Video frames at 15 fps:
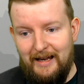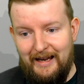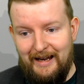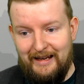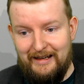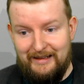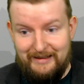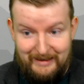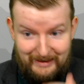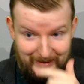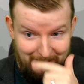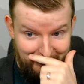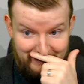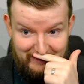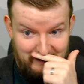And
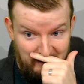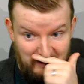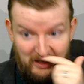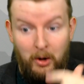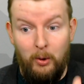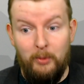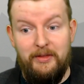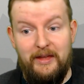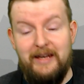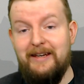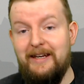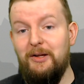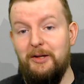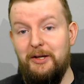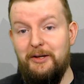they
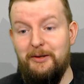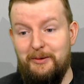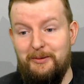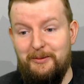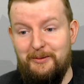kill you.